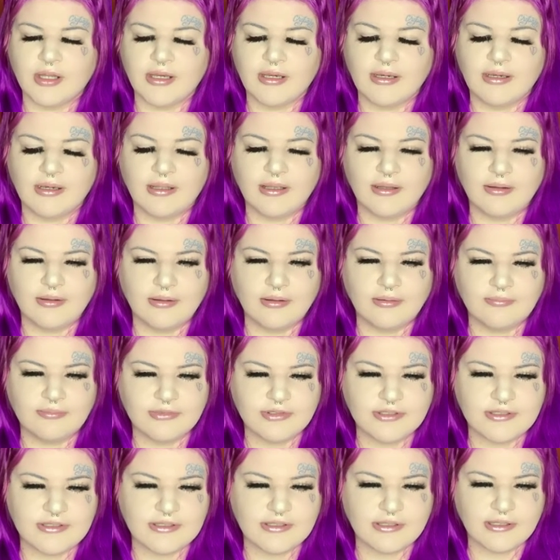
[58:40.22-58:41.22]
now I'm
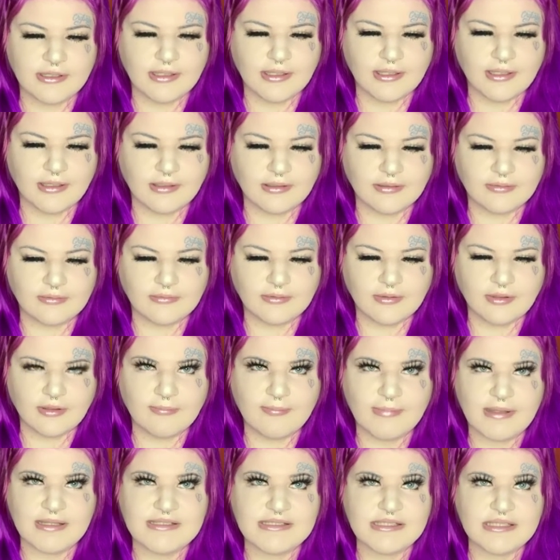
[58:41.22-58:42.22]
just like a
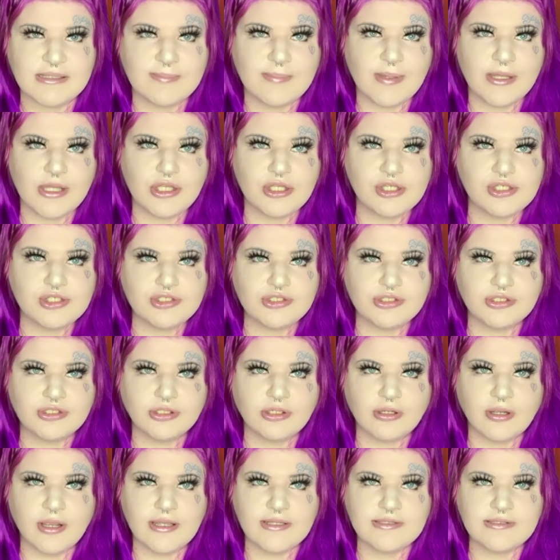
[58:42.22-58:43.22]
messy bitch that
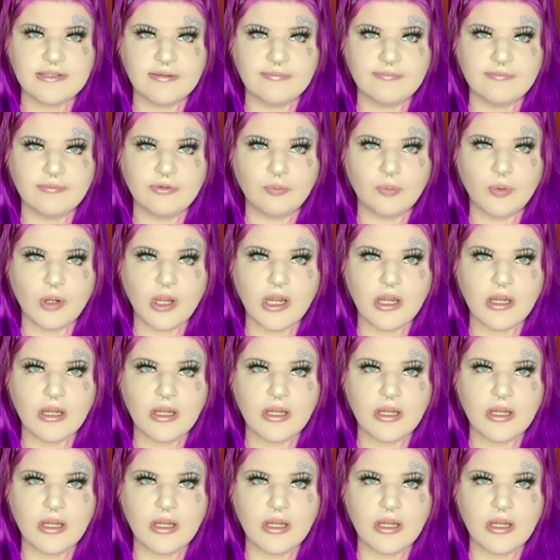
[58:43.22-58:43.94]
cries everywhere.